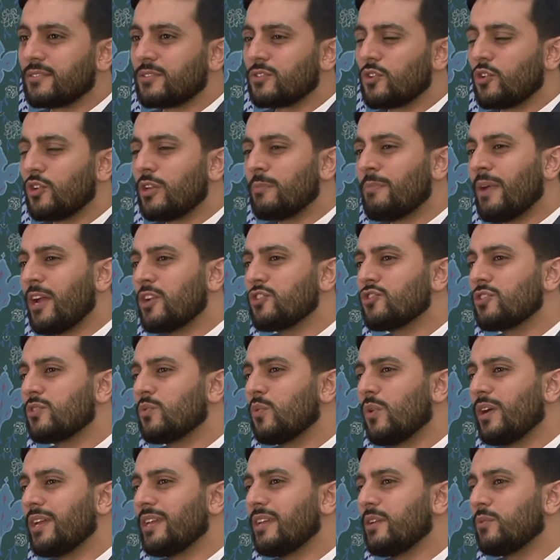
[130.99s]
So
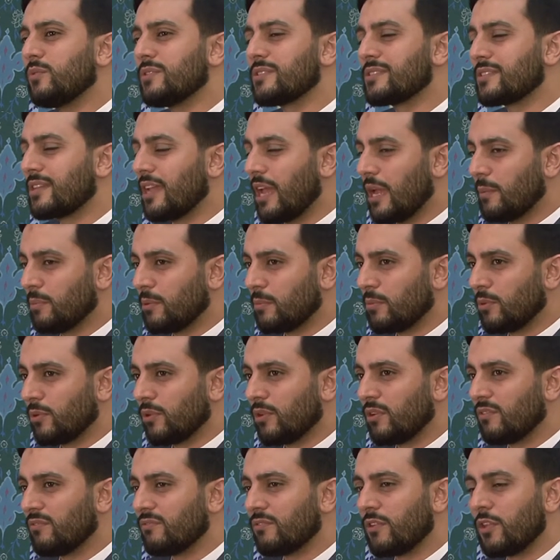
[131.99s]
imagine what he was
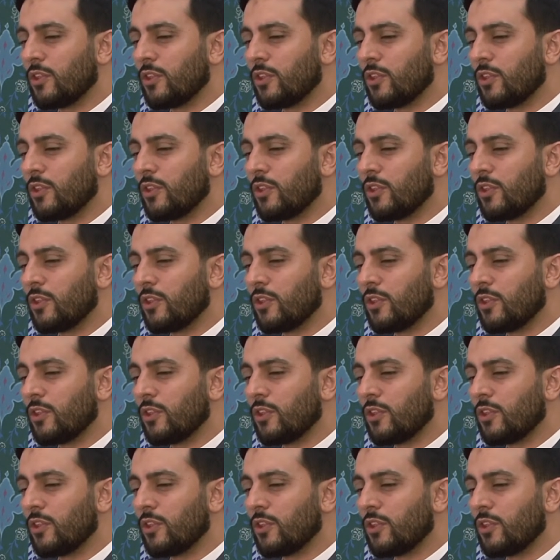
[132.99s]
capable of,